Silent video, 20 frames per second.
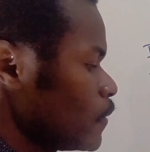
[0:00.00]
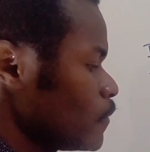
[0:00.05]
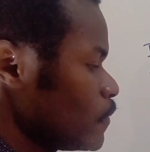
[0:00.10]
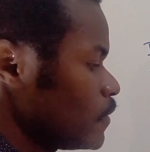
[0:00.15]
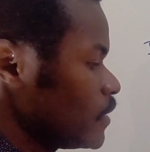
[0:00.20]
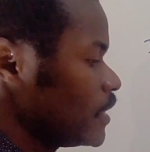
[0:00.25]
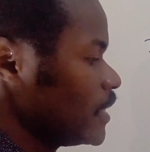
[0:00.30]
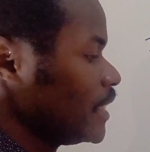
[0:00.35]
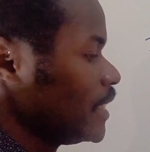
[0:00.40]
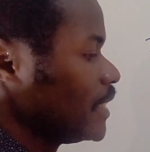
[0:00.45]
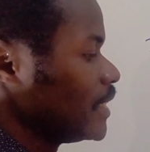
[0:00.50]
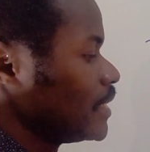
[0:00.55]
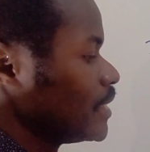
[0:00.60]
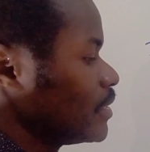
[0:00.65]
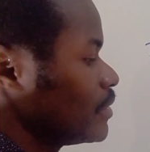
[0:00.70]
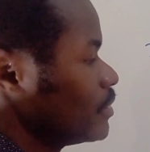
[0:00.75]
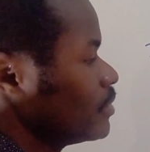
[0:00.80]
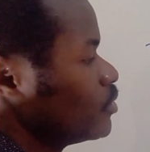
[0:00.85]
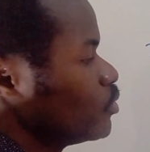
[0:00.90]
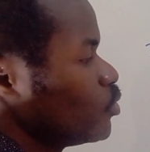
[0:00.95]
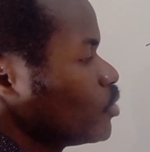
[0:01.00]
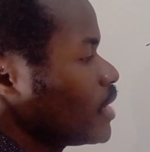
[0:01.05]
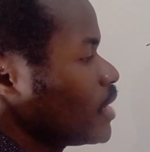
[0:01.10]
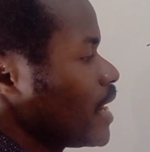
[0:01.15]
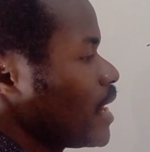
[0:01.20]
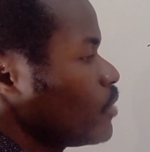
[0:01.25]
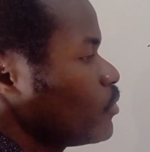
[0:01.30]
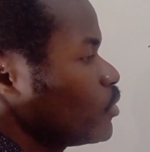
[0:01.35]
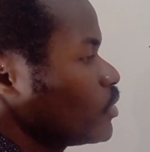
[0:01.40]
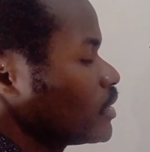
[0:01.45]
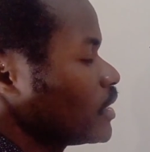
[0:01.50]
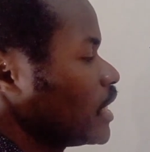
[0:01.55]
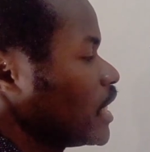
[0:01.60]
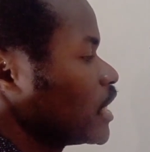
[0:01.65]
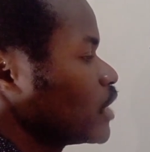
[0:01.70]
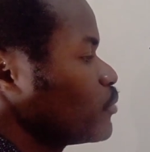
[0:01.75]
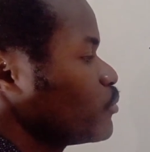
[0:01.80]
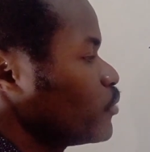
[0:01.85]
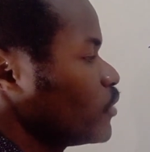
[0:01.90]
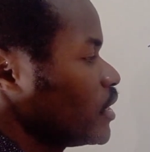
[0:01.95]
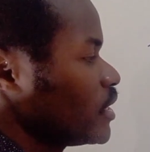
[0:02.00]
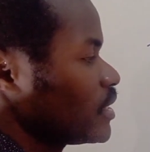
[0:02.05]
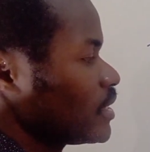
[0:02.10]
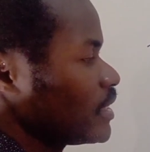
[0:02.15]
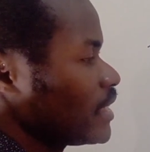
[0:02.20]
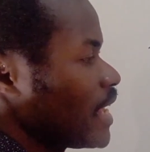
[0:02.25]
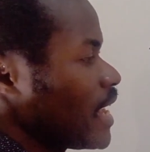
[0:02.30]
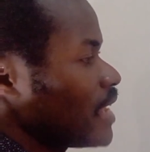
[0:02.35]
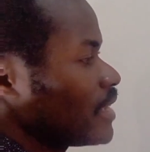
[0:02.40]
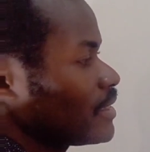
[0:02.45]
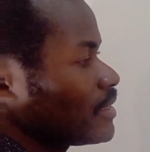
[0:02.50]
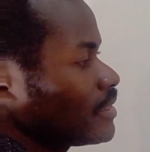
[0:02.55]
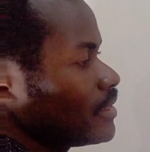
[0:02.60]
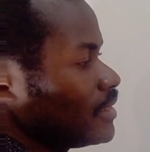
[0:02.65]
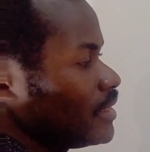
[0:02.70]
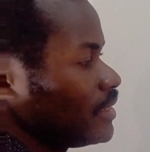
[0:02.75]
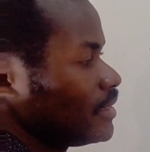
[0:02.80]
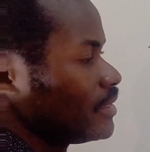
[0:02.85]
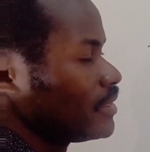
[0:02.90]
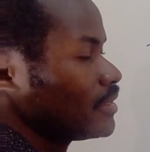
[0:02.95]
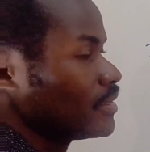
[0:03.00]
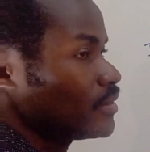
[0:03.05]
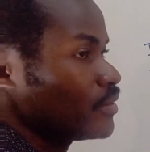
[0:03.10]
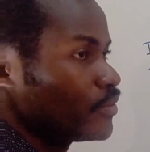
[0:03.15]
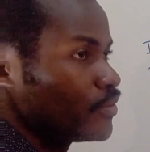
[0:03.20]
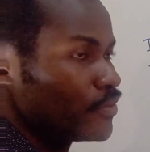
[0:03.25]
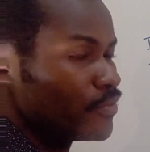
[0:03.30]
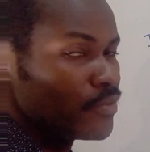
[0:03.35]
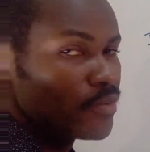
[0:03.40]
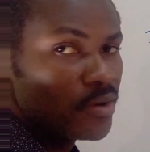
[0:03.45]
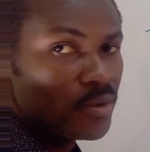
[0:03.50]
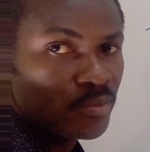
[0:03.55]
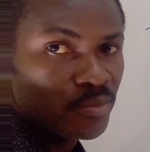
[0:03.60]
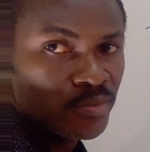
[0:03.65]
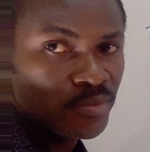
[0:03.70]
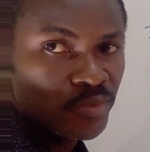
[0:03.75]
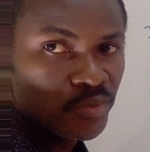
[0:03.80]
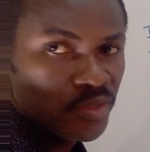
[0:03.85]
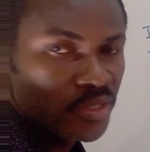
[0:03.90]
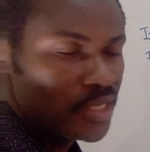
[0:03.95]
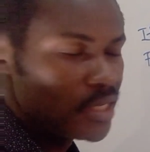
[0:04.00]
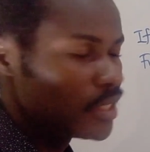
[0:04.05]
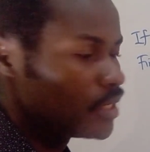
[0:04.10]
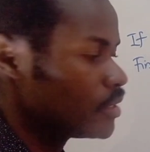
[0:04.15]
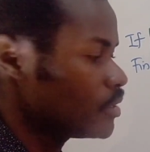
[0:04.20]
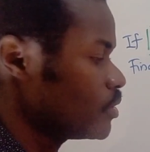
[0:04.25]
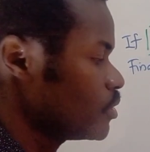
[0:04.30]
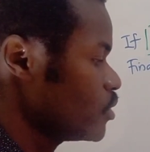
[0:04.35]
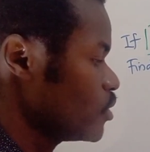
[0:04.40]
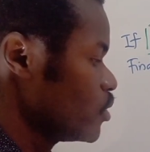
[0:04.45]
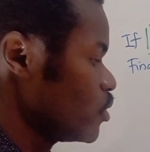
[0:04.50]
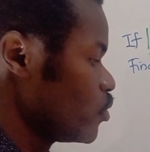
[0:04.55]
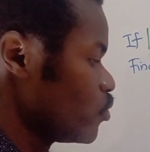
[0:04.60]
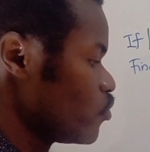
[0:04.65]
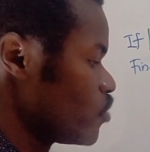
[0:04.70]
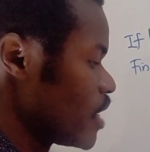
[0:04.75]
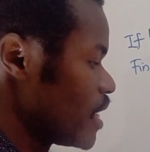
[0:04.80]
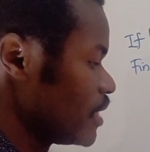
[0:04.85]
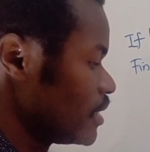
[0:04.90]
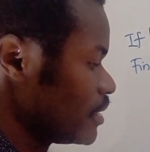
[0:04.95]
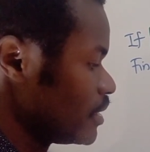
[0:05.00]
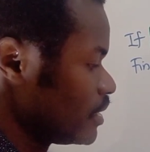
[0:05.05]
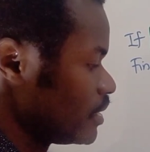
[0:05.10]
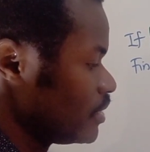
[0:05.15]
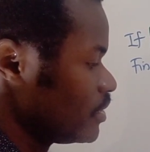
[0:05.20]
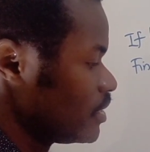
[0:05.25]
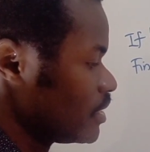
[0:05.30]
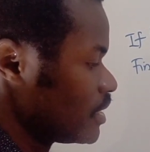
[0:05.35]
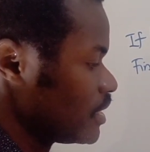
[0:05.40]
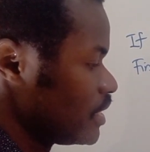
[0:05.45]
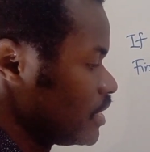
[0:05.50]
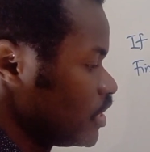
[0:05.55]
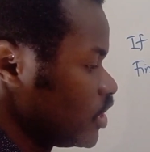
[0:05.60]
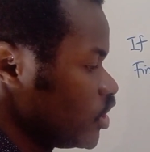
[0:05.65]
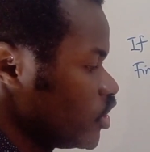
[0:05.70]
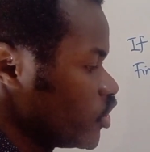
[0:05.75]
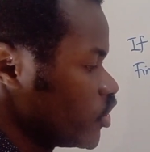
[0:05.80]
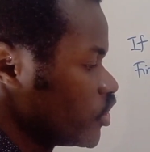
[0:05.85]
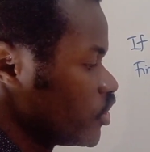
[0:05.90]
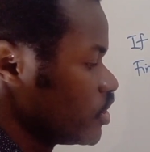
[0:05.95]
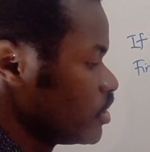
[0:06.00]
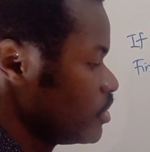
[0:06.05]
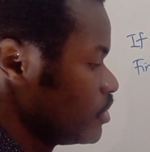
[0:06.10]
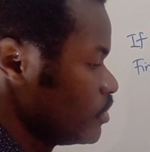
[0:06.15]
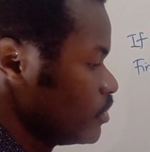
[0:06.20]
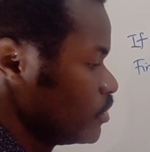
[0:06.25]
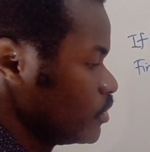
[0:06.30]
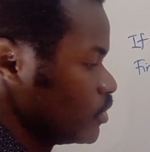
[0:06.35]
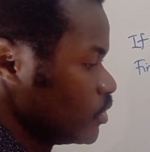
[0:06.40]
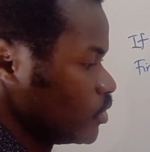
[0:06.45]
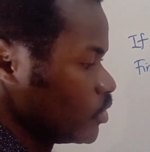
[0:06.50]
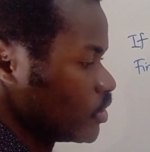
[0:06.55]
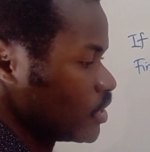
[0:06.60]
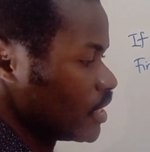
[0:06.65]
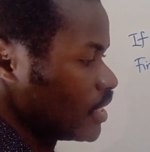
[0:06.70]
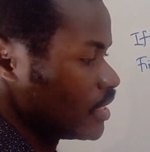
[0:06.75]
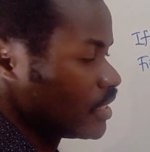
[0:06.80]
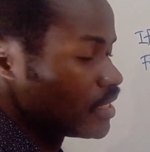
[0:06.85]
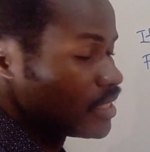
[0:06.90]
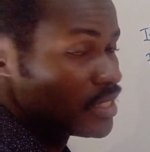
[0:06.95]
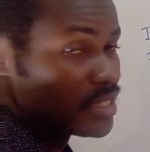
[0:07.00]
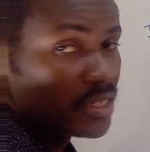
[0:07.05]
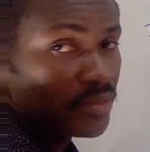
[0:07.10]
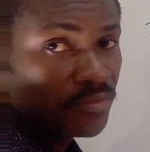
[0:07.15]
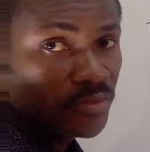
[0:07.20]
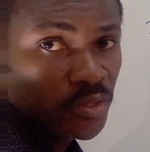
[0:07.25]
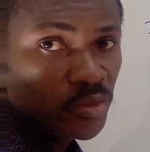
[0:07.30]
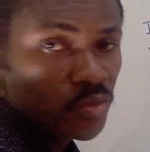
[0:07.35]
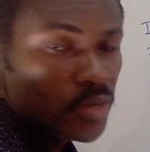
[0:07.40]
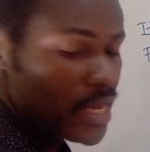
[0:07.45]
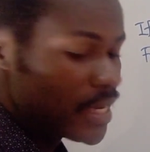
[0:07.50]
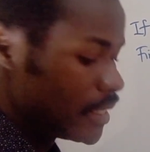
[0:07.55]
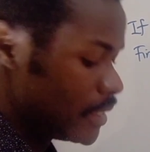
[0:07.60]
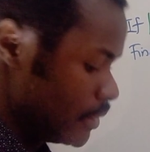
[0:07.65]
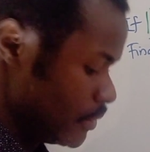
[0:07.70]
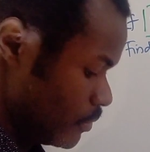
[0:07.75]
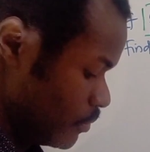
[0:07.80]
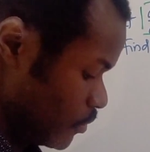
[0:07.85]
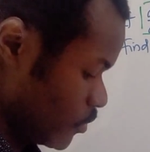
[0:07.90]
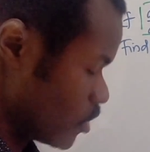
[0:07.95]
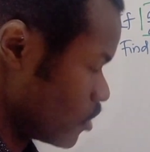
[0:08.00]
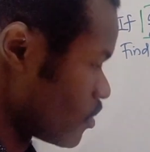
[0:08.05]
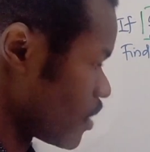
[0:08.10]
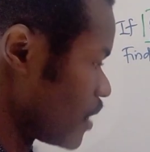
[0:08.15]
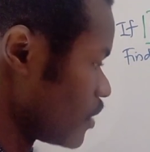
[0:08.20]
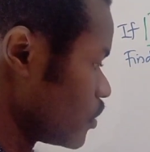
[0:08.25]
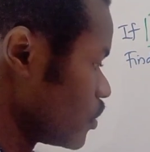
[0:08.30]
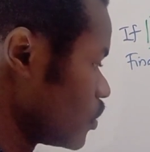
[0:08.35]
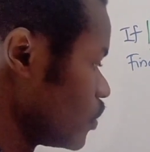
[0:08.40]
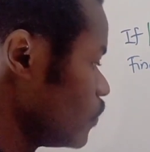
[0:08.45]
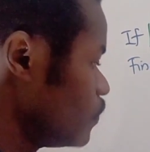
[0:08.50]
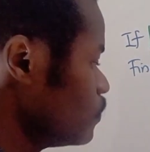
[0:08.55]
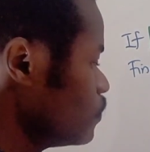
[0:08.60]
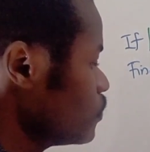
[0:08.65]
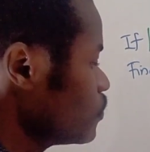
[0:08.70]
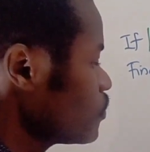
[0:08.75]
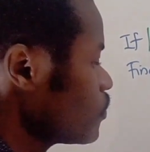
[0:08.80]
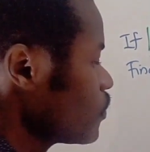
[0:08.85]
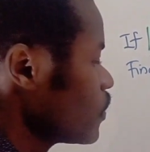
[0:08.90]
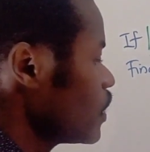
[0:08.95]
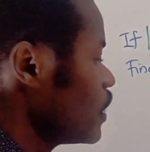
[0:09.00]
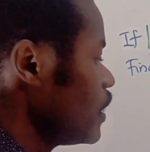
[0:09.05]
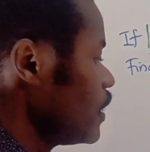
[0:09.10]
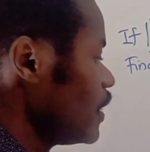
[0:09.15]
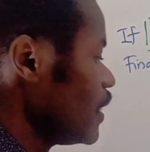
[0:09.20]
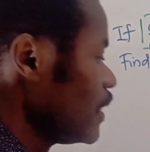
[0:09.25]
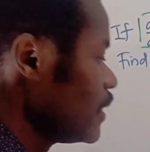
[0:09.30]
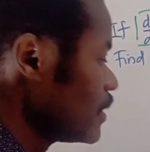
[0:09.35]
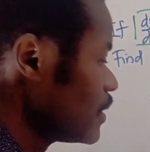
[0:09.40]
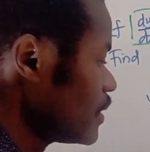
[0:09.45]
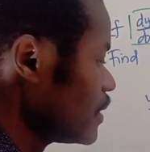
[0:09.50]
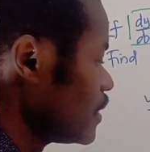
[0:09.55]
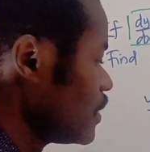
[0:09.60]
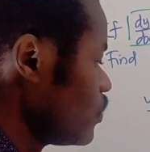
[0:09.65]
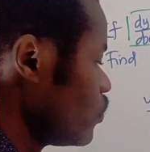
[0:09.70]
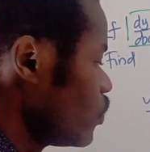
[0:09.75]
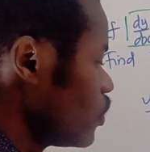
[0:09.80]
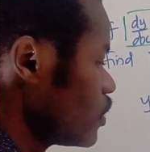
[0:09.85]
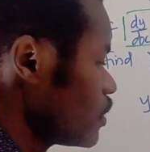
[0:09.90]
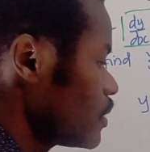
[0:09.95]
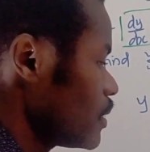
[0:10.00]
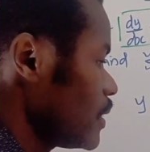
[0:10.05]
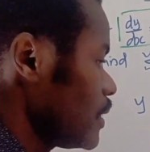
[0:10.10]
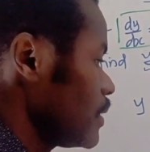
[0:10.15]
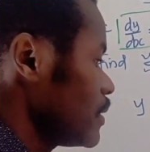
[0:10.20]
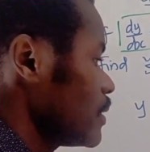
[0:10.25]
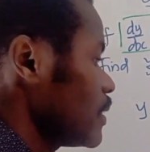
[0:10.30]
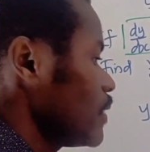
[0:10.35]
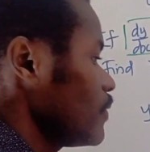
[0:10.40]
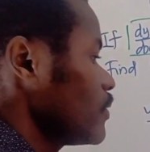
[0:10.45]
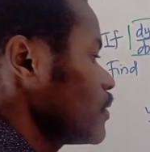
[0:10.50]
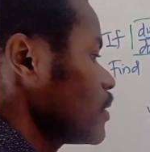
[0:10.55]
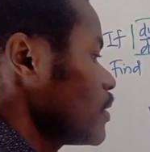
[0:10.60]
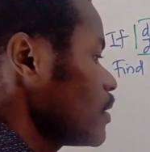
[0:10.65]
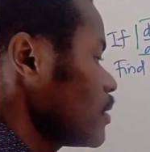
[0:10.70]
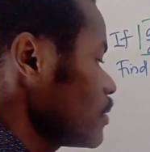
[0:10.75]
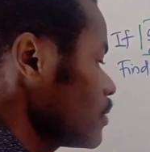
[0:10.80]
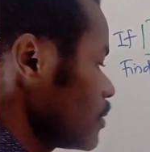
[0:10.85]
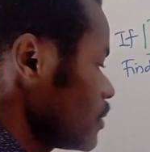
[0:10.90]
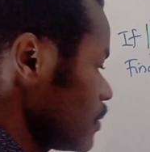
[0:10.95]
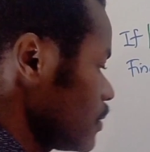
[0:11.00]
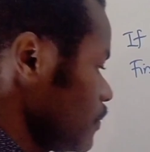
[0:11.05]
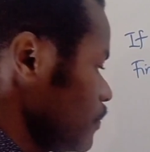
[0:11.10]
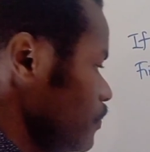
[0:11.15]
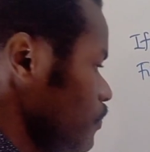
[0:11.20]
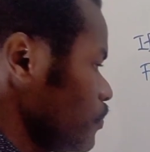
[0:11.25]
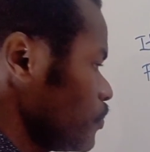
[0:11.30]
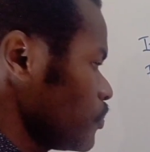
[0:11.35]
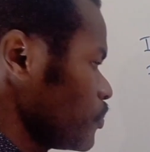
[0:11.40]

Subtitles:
So this we can what? Express as this form, okay? We're integrating each, okay, individually. All right, so let's see what this gives us.